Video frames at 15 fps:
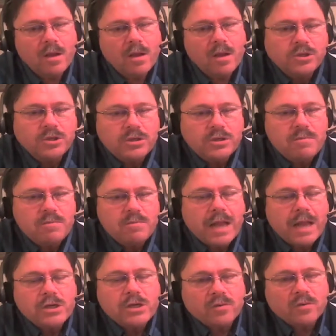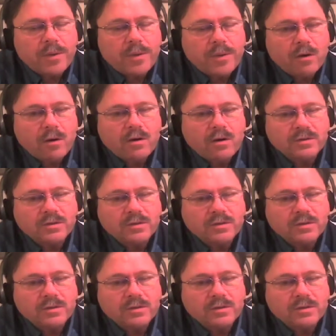But just imagine over a period of,